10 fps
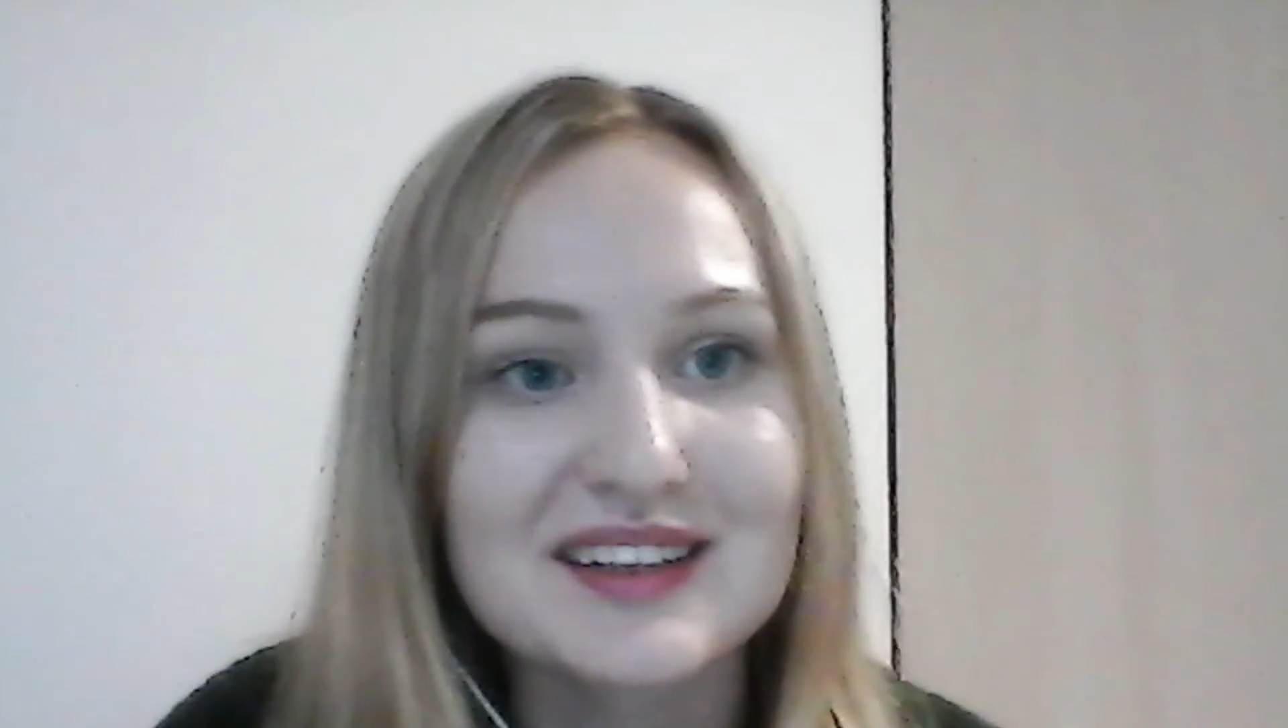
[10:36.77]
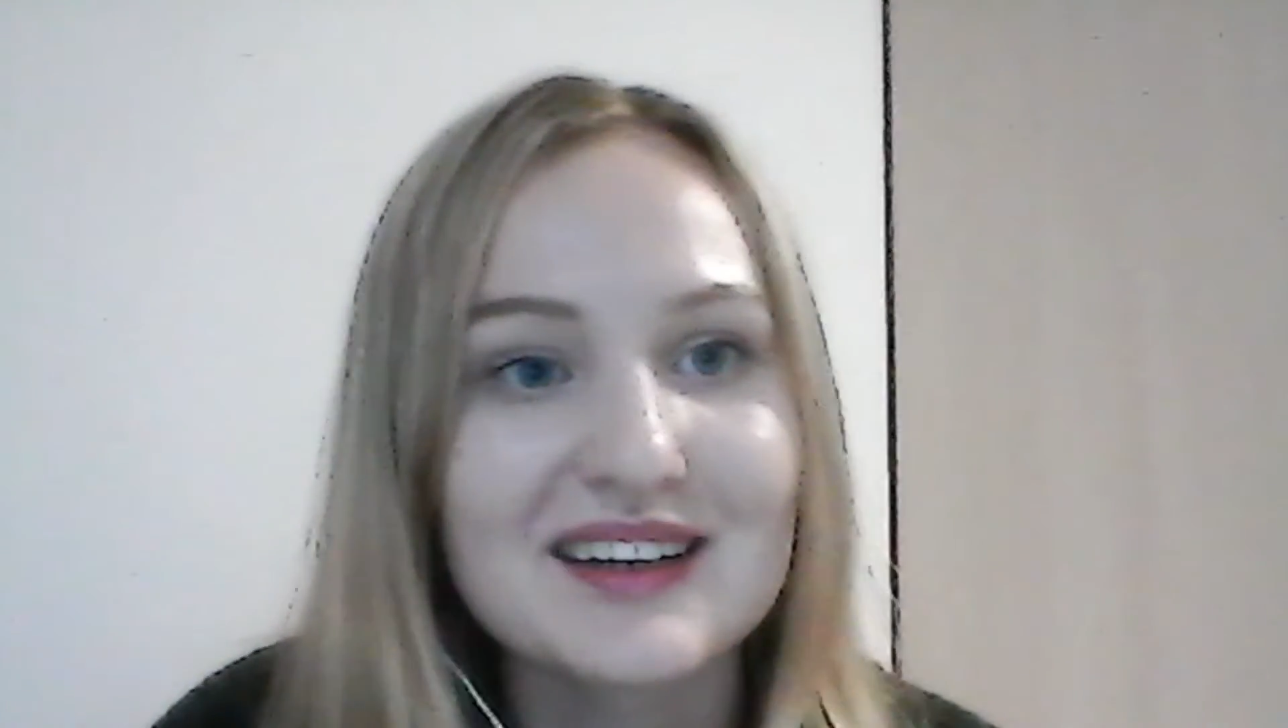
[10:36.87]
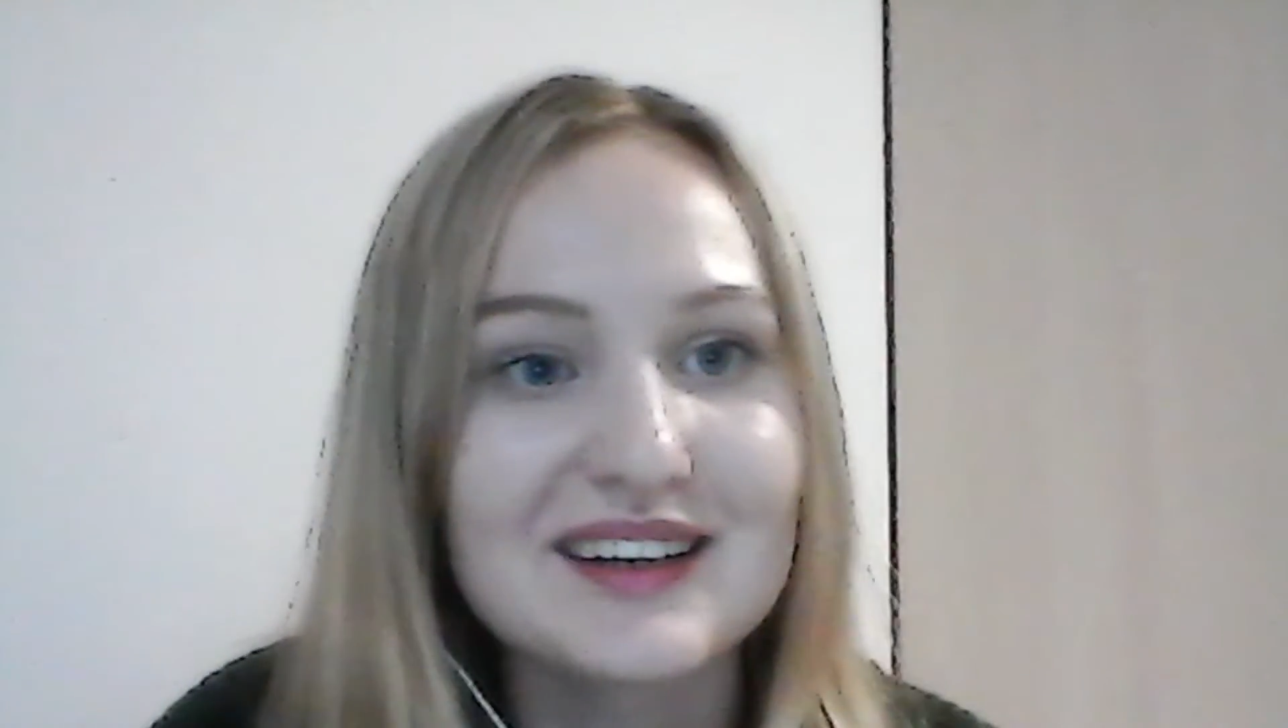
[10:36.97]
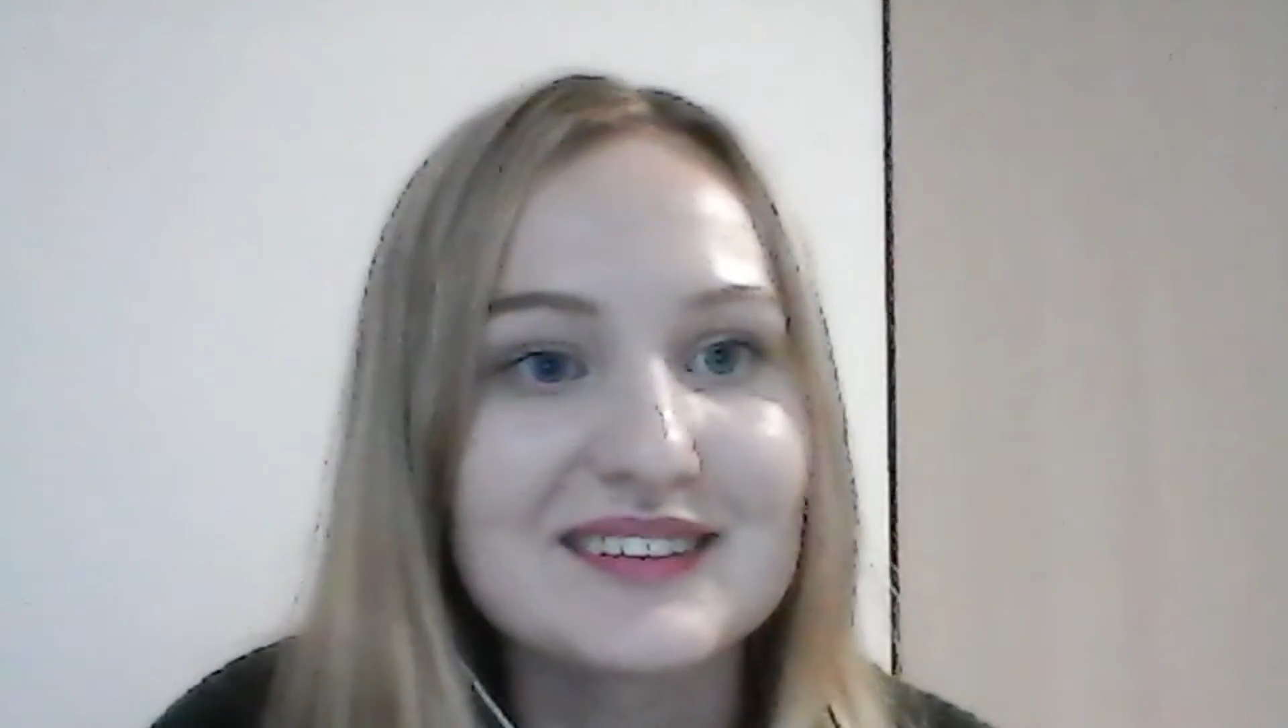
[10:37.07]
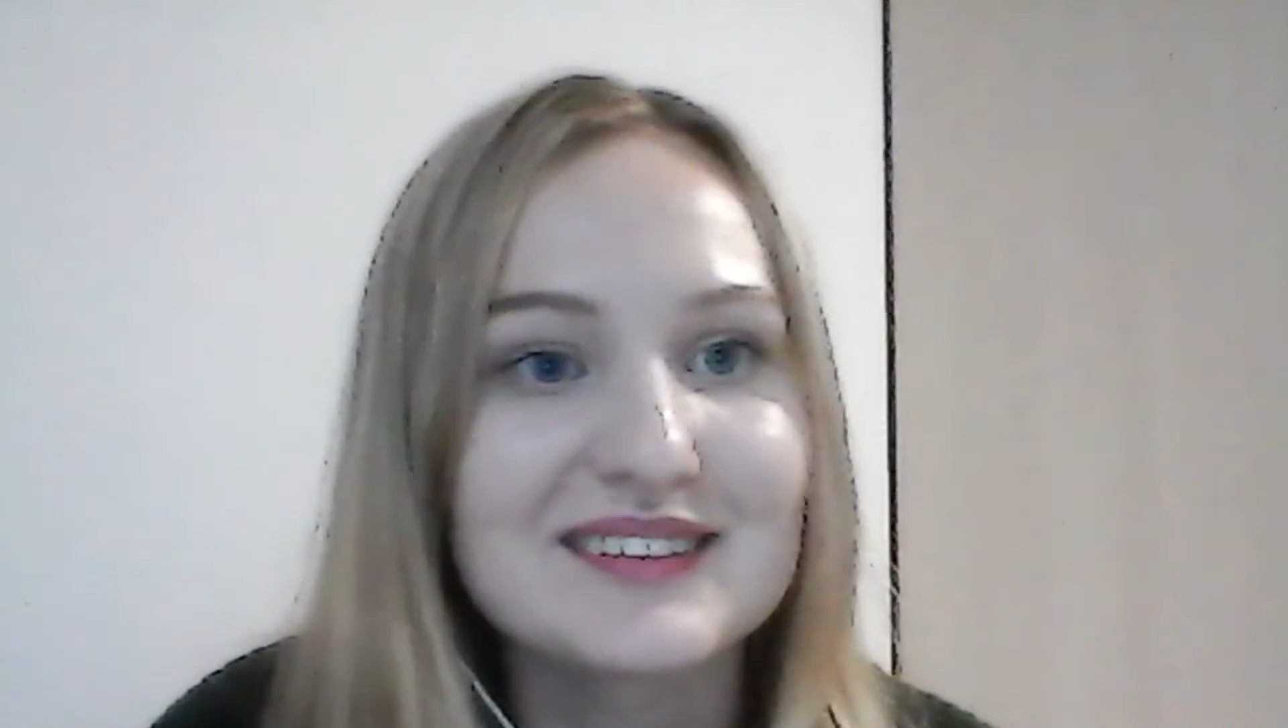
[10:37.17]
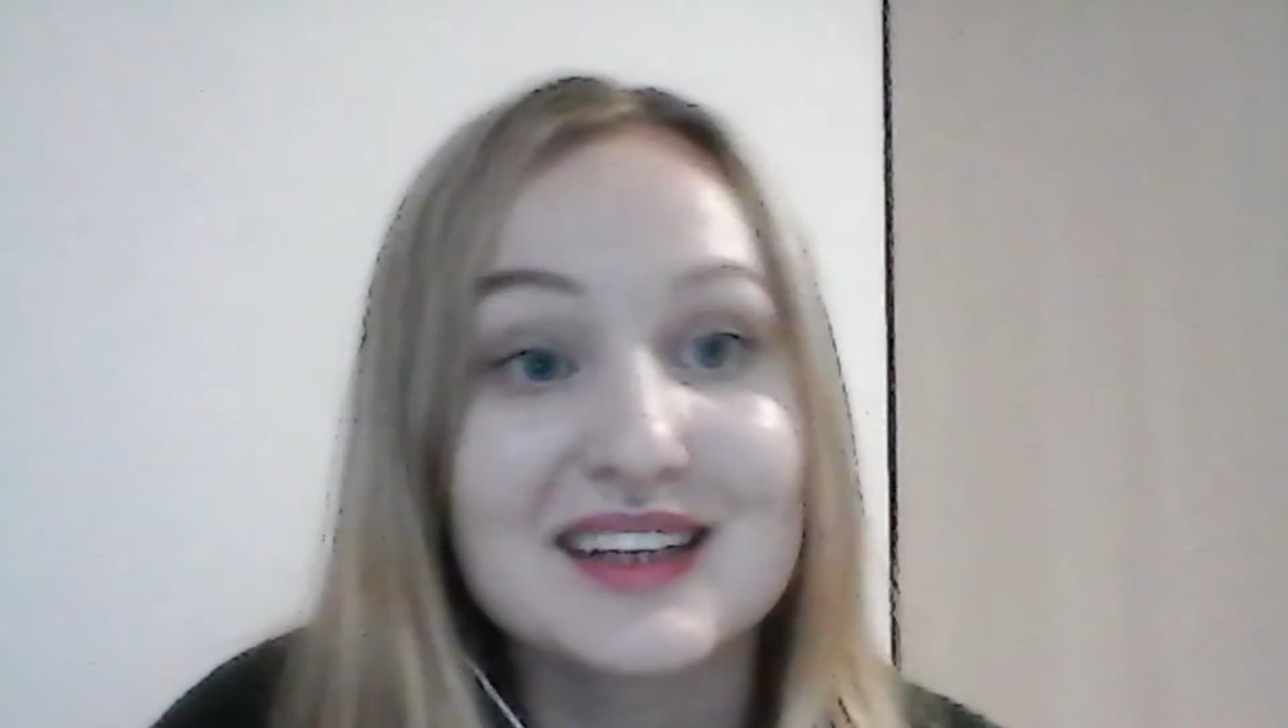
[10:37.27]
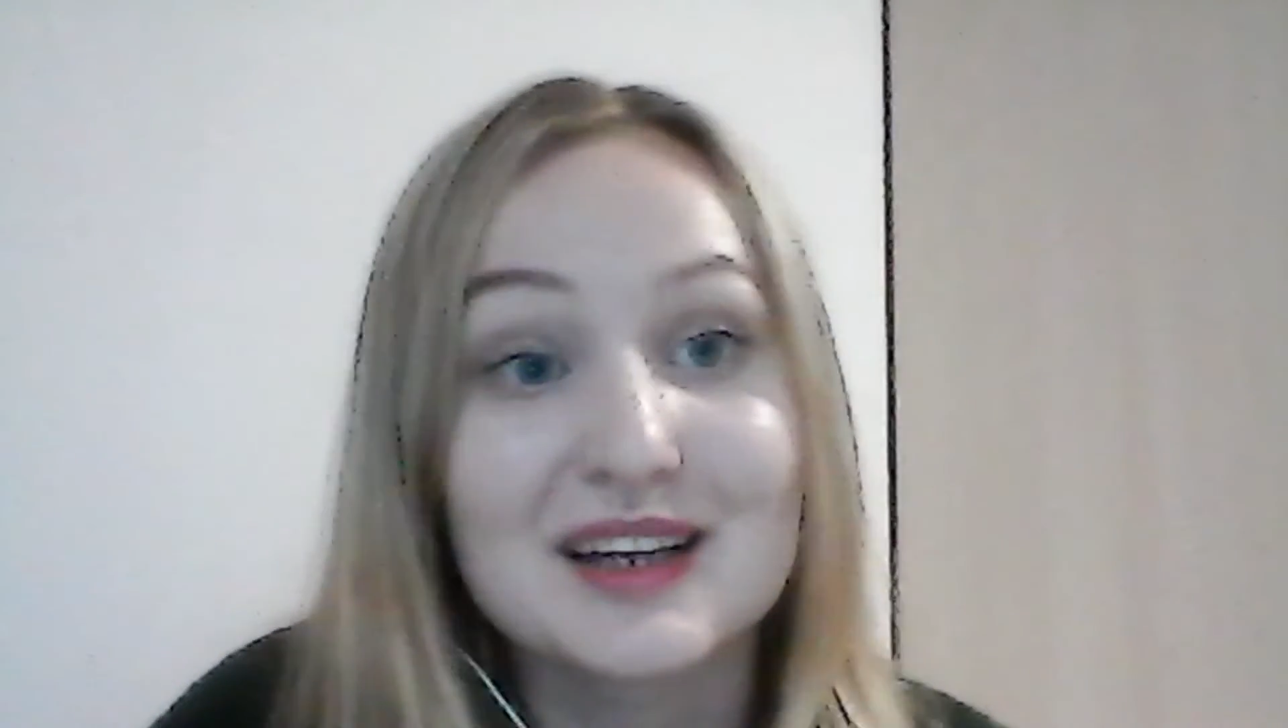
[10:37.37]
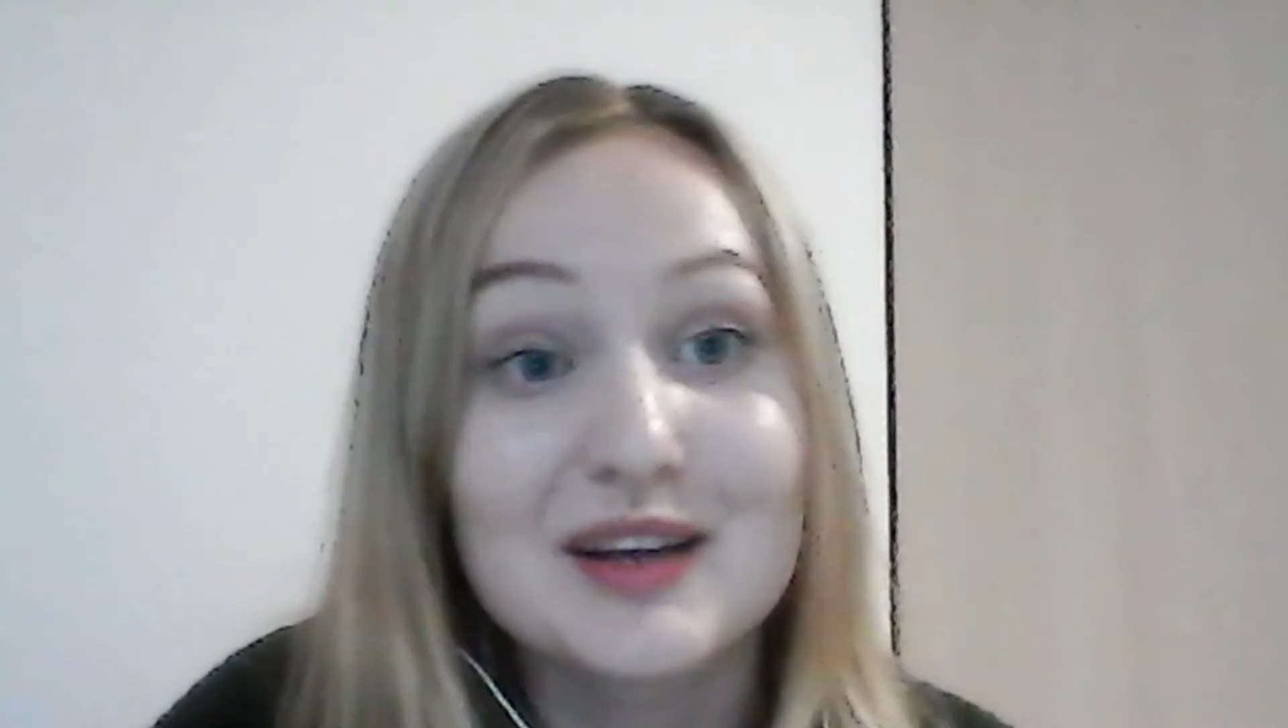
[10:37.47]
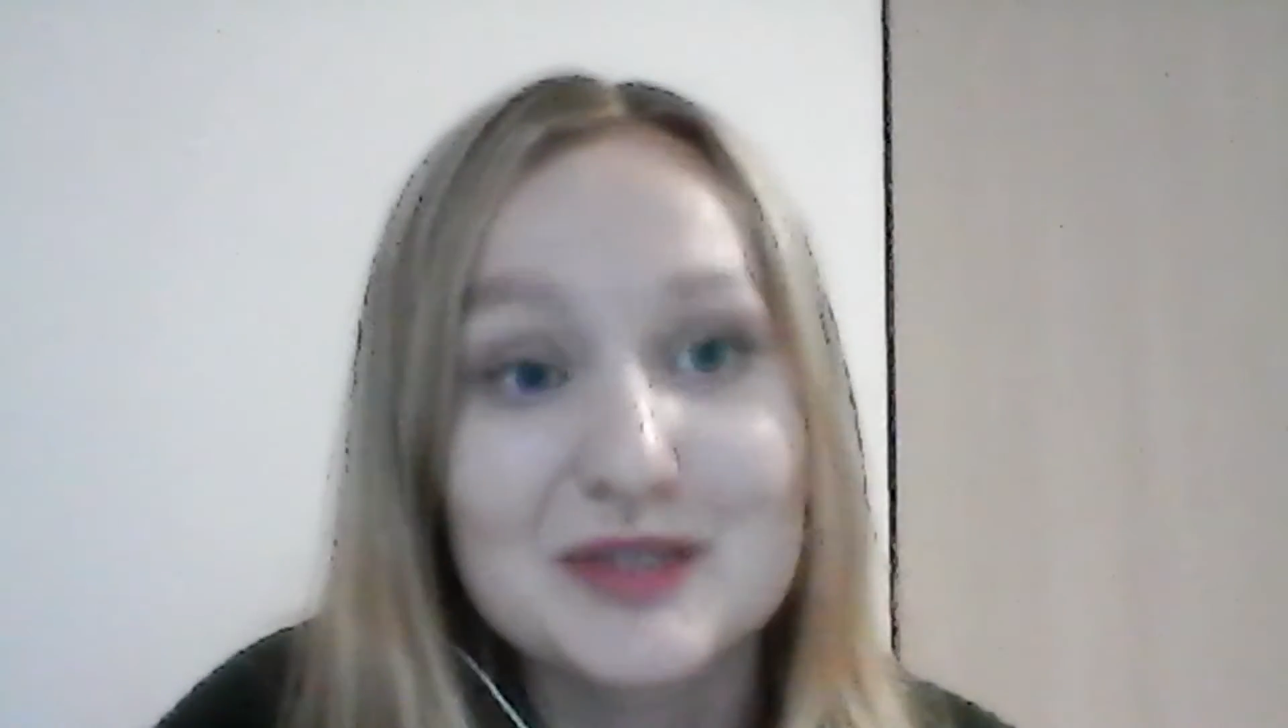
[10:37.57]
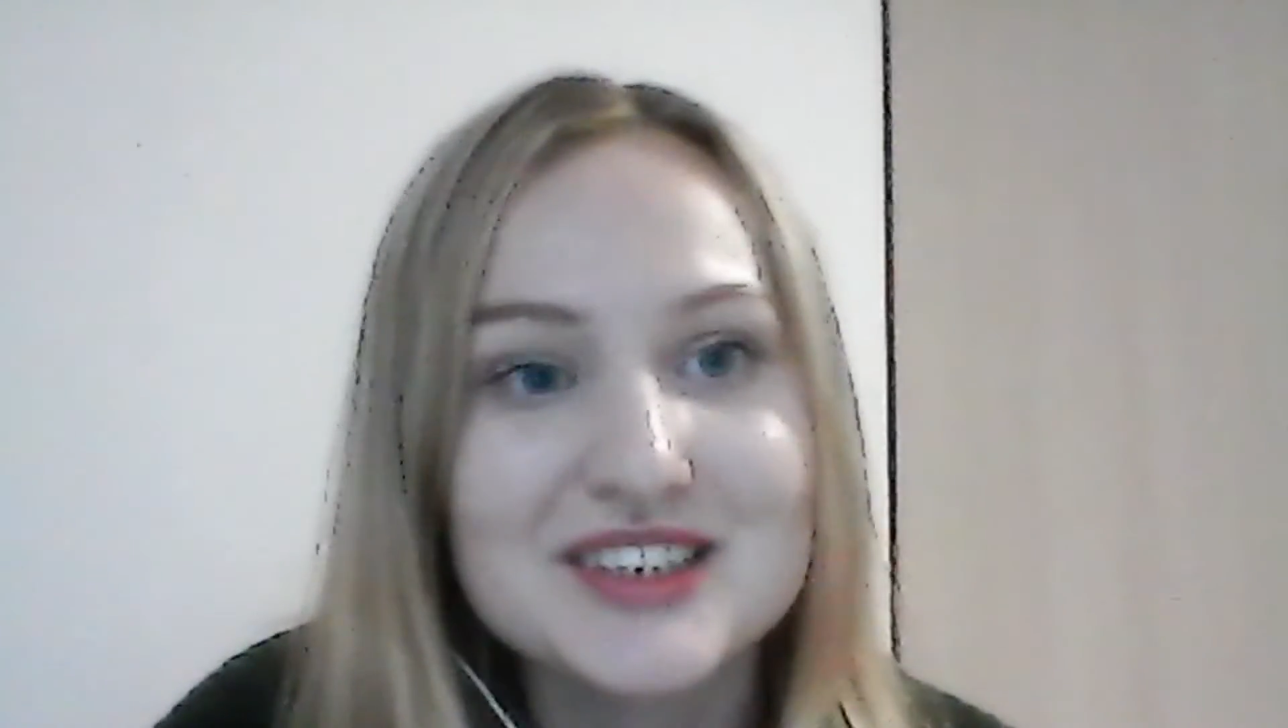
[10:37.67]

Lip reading: like a